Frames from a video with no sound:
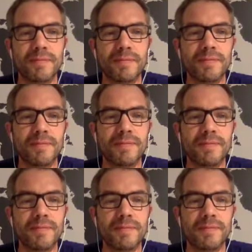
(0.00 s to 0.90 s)

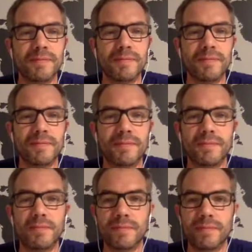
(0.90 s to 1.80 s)

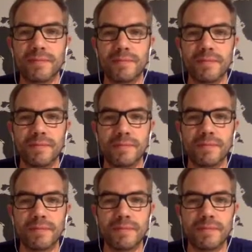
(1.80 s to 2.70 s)

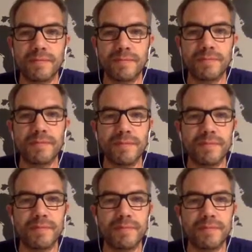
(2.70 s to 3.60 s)

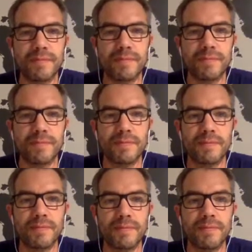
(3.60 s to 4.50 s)

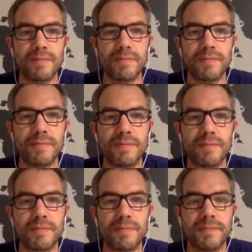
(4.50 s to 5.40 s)

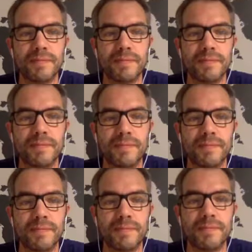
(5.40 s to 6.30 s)

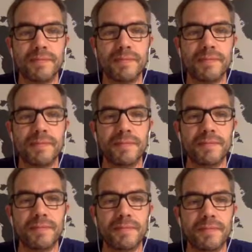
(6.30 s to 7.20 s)

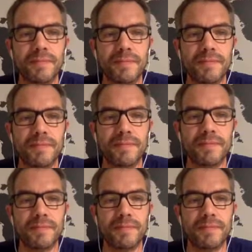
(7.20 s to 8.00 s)
(not speaking)